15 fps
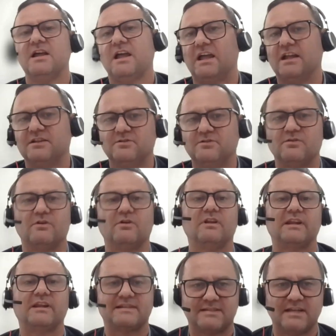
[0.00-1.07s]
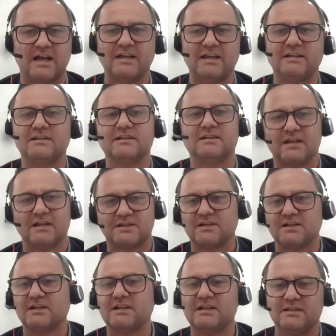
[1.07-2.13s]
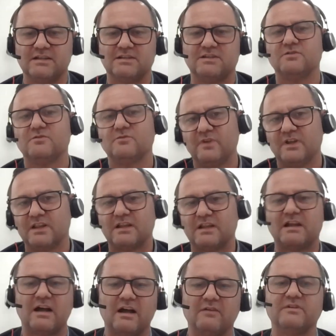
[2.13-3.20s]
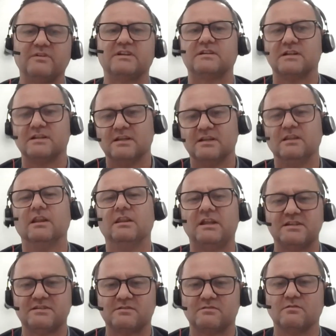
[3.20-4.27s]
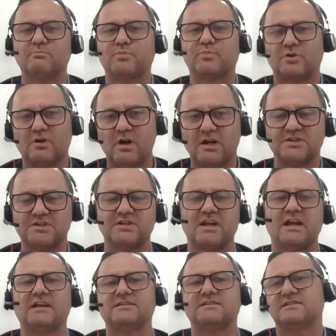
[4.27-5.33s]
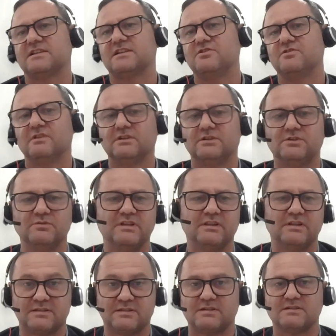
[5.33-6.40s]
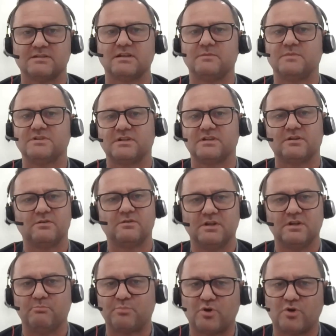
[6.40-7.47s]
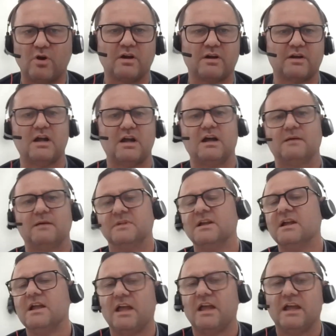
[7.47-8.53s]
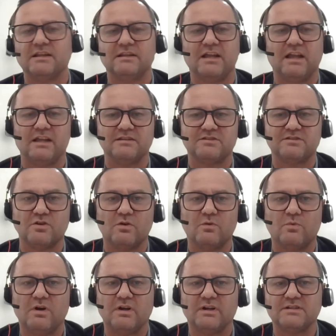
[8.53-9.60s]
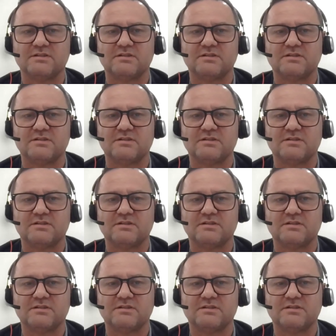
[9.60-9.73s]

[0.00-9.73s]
and you're all excited actually that you will come with a list of projects and you will do industrial cybersecurity program and so on and